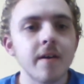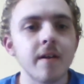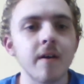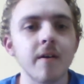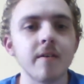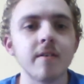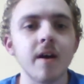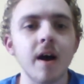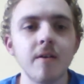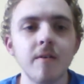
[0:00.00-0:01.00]
You know, because
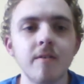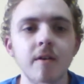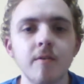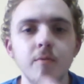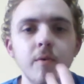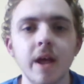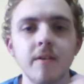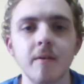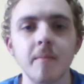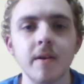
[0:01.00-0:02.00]
I do sort of relate
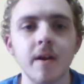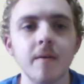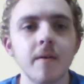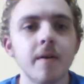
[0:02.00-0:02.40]
to him, you know.